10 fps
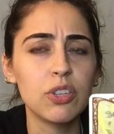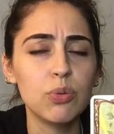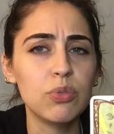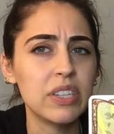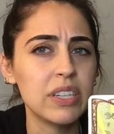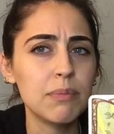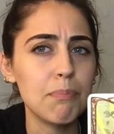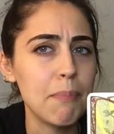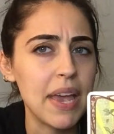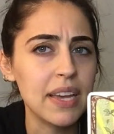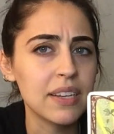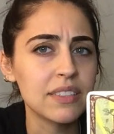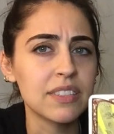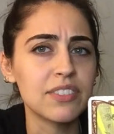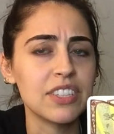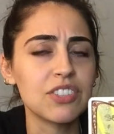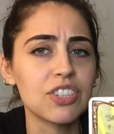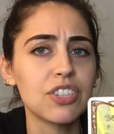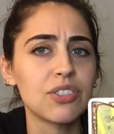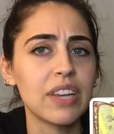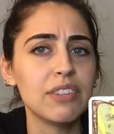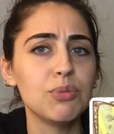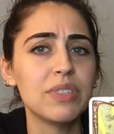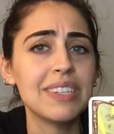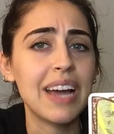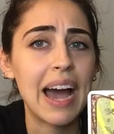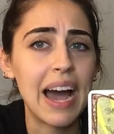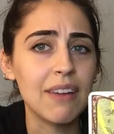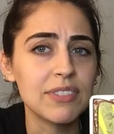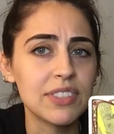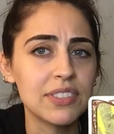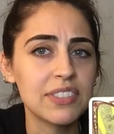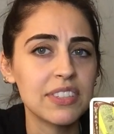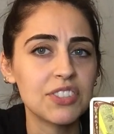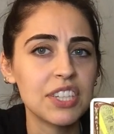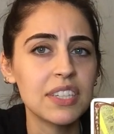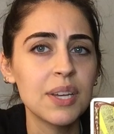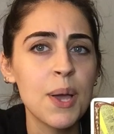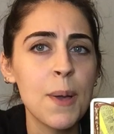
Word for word: you didn't make a decision or that you didn't have a decision.